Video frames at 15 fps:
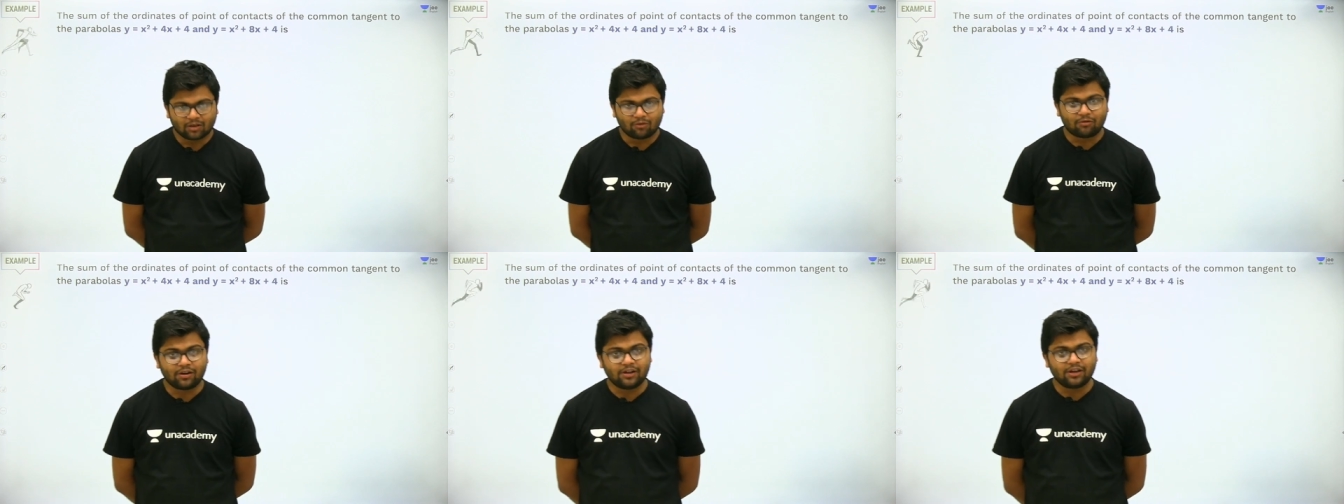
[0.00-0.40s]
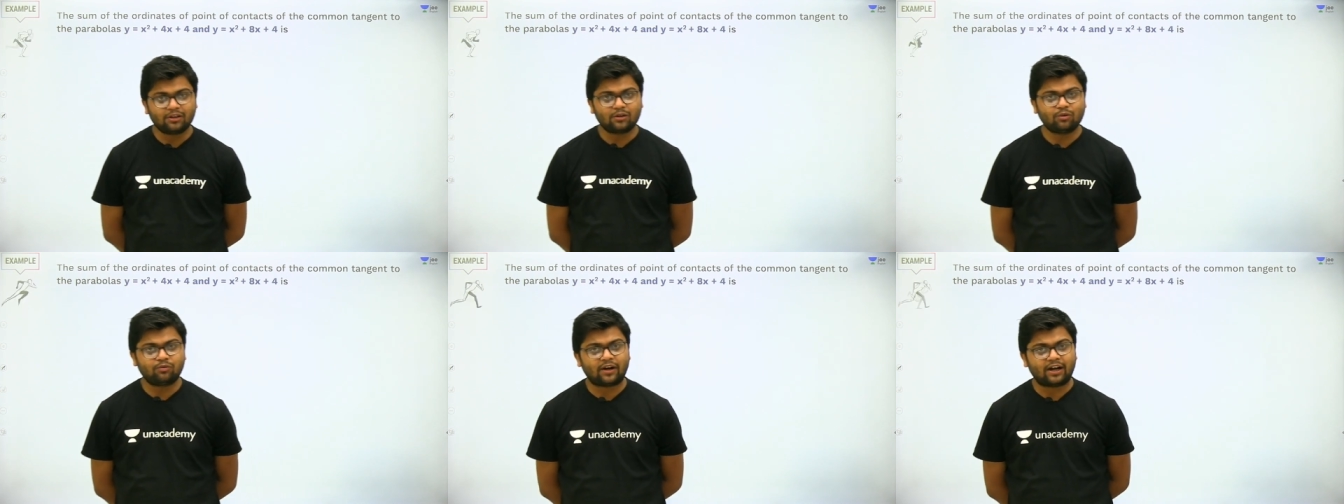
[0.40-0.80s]
we
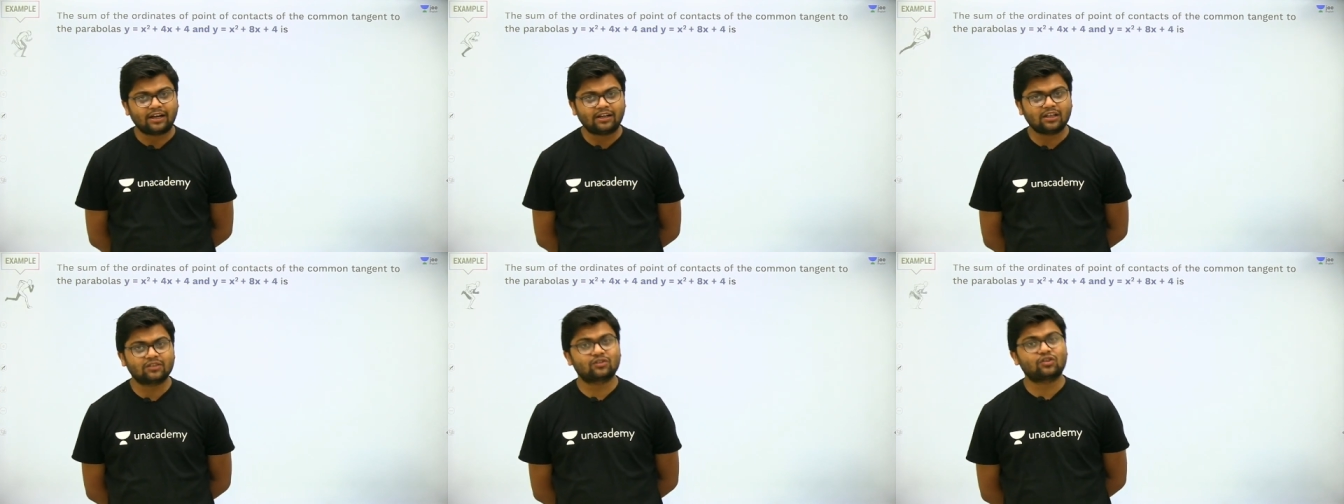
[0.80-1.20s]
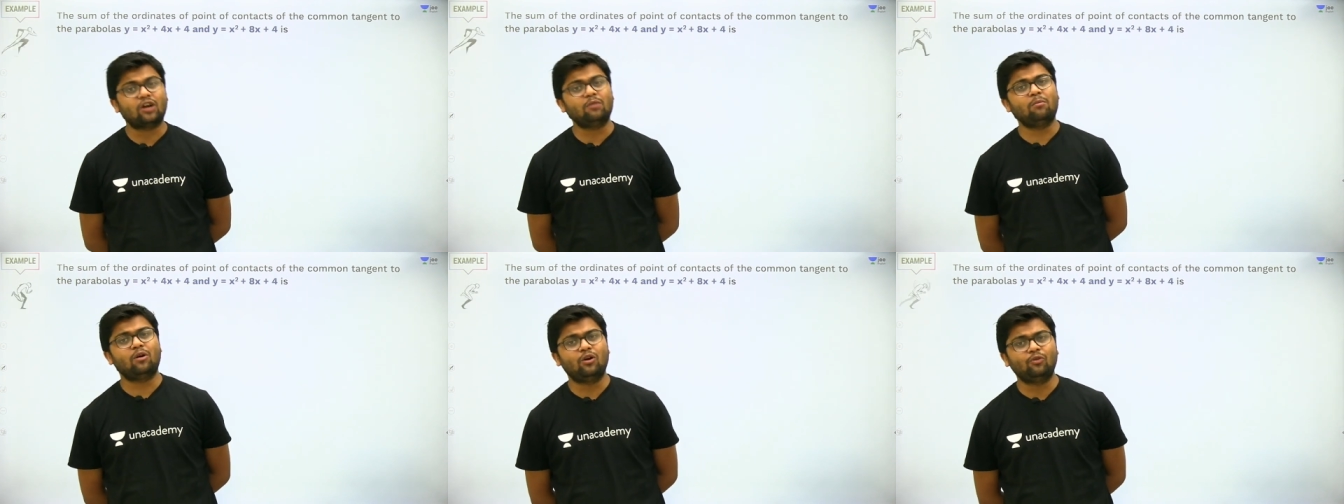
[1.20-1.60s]
need to find the
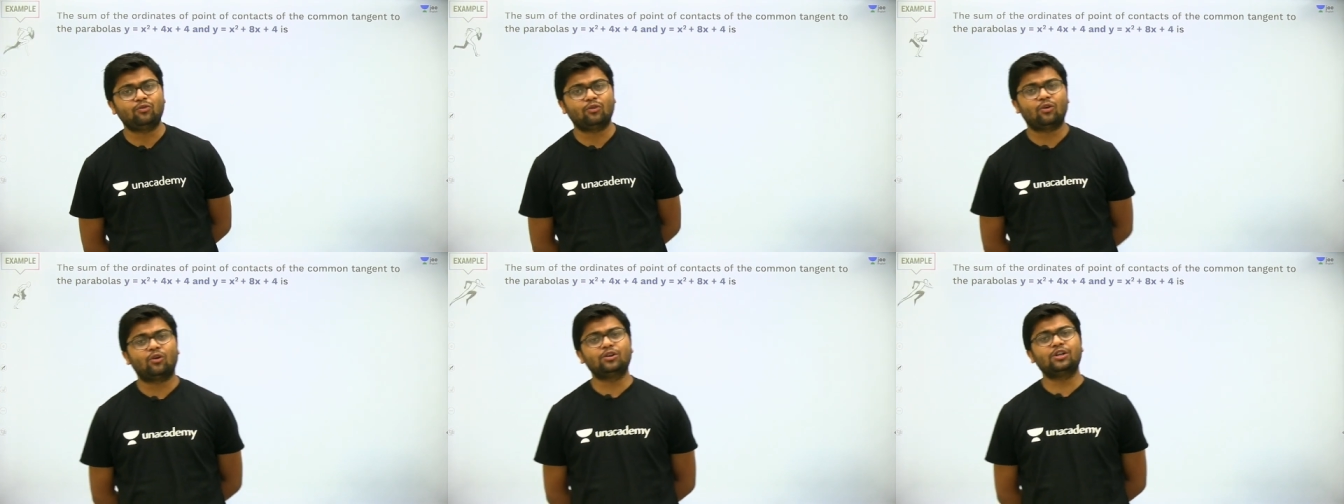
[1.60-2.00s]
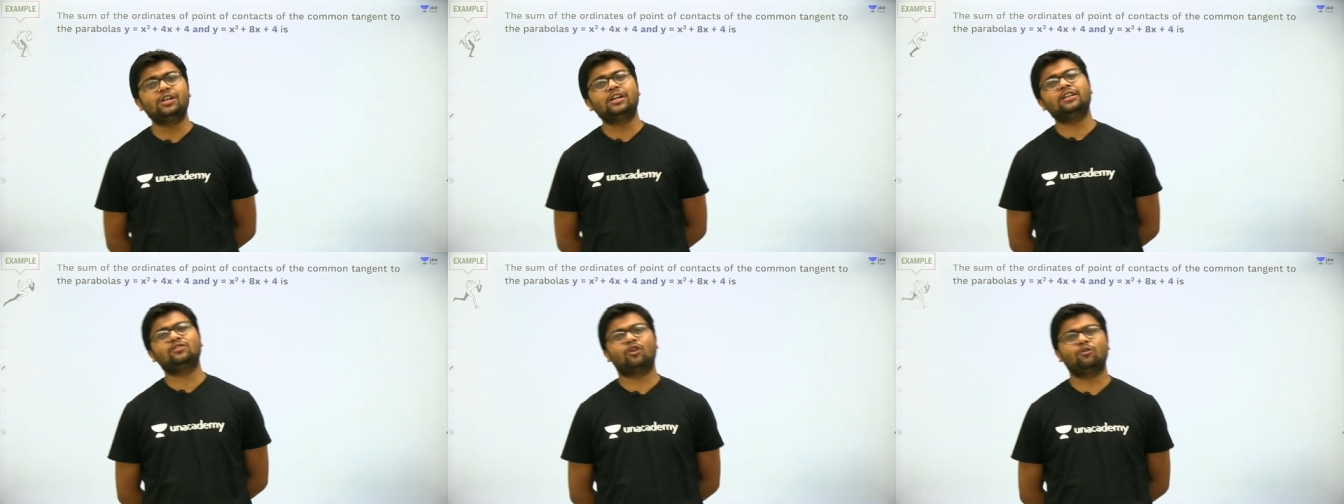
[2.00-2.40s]
sum of
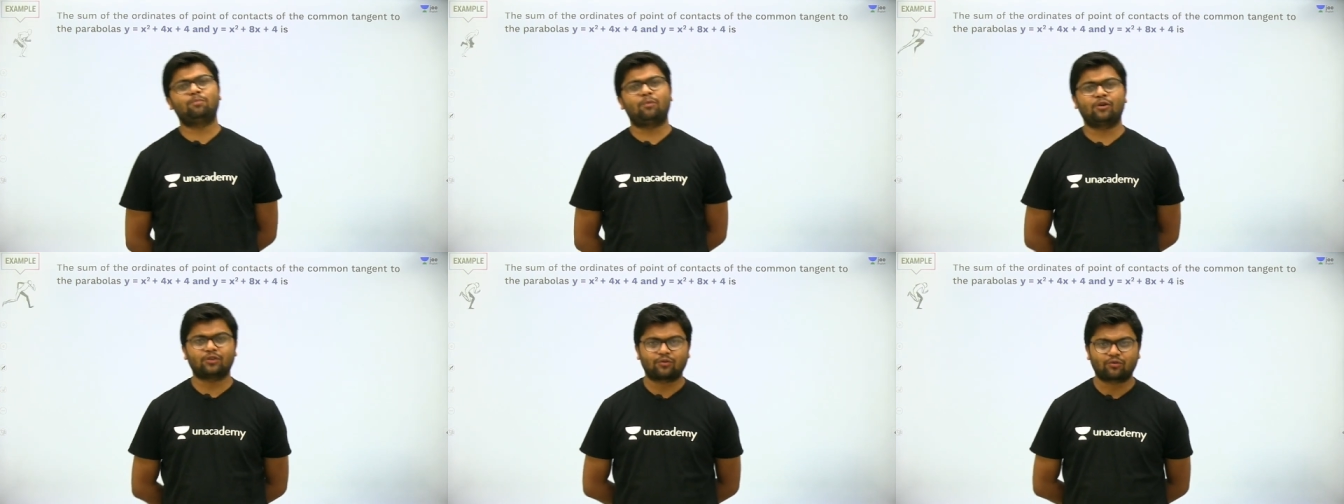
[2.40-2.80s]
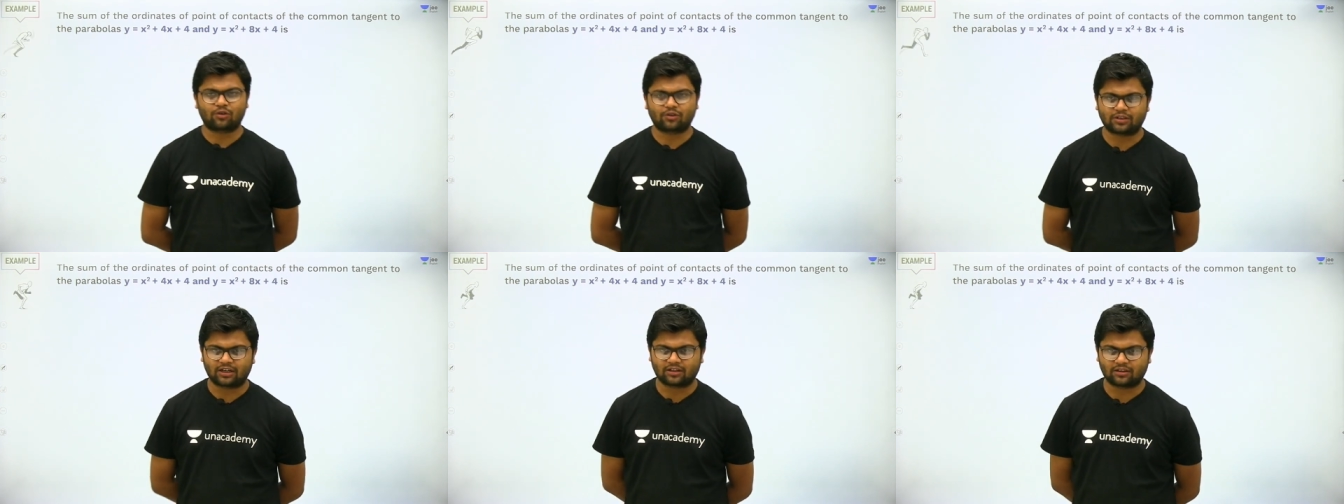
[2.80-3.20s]
ordinates of point of
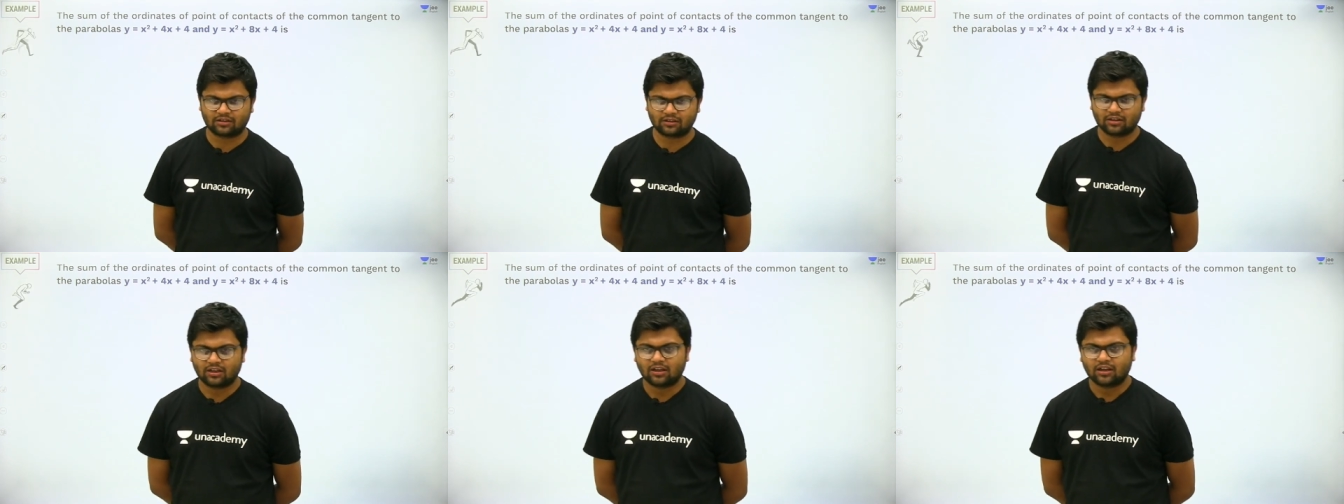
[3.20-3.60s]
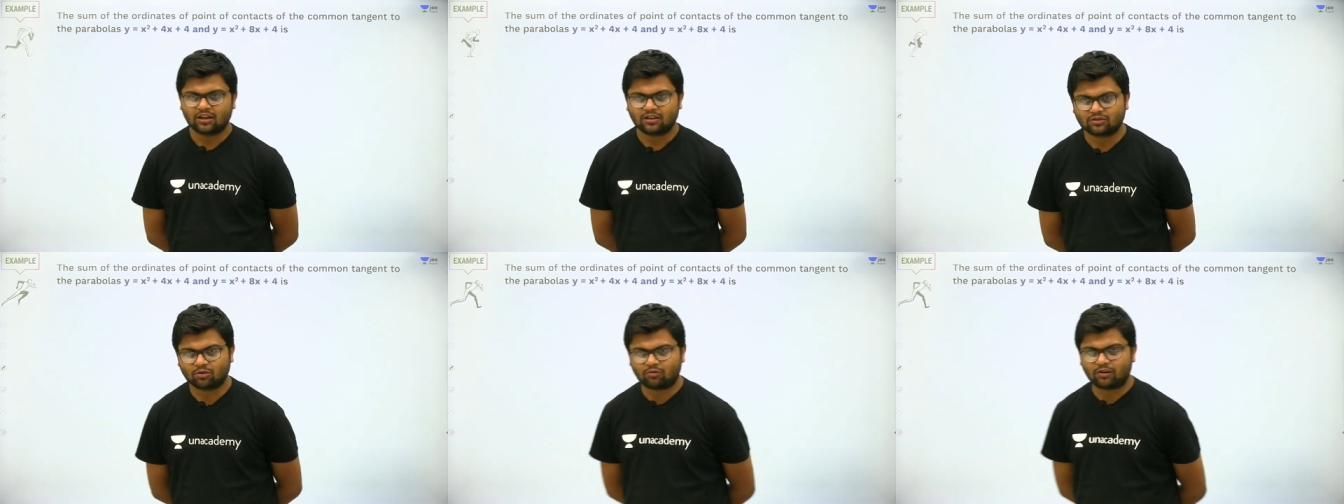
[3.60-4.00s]
contact.
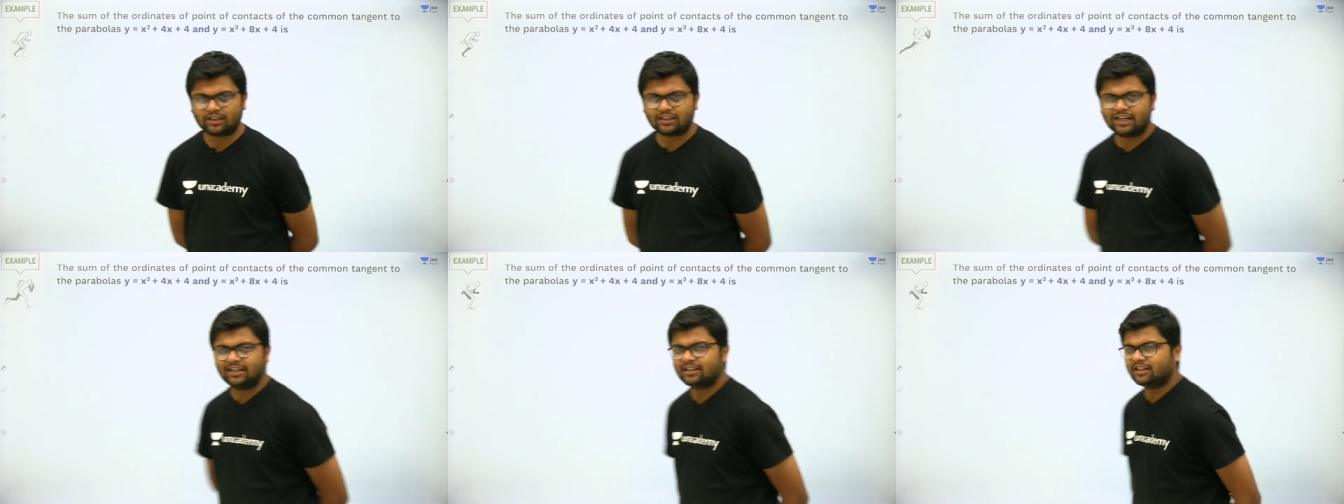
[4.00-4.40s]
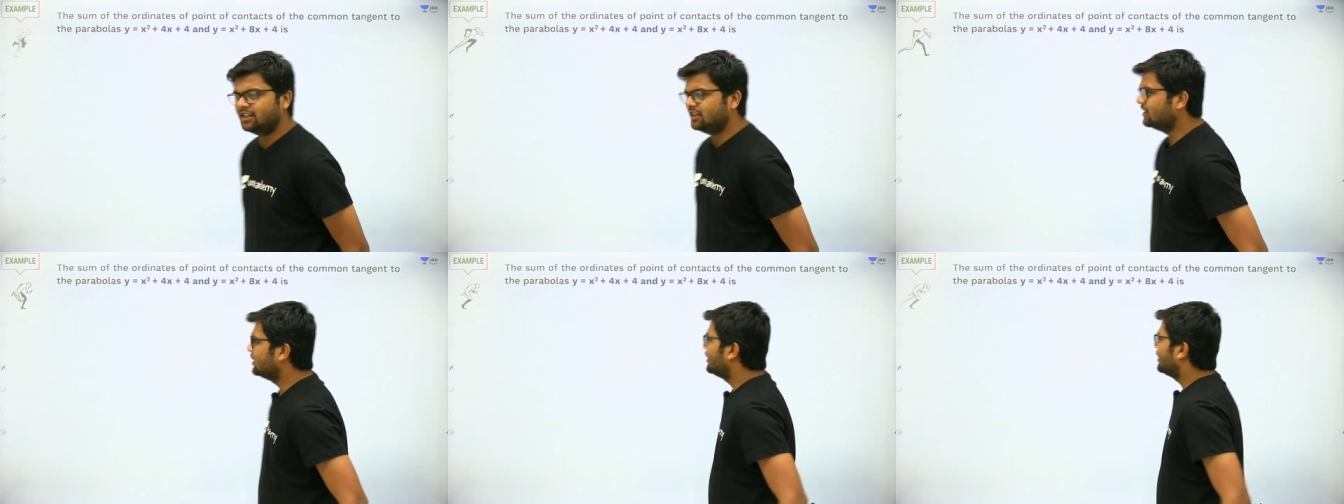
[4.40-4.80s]
So, what I
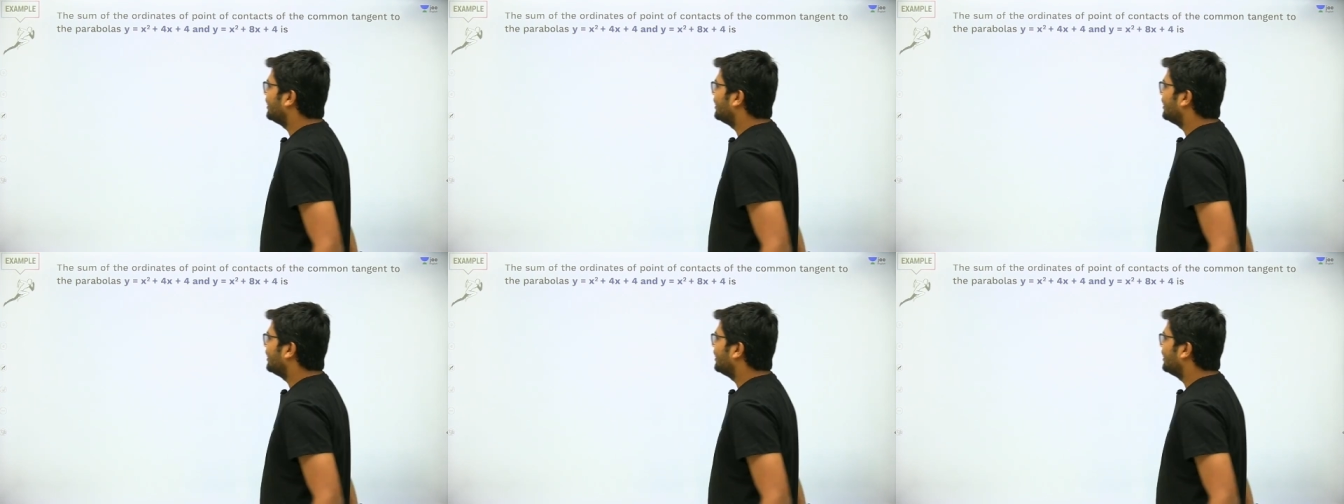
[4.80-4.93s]
did,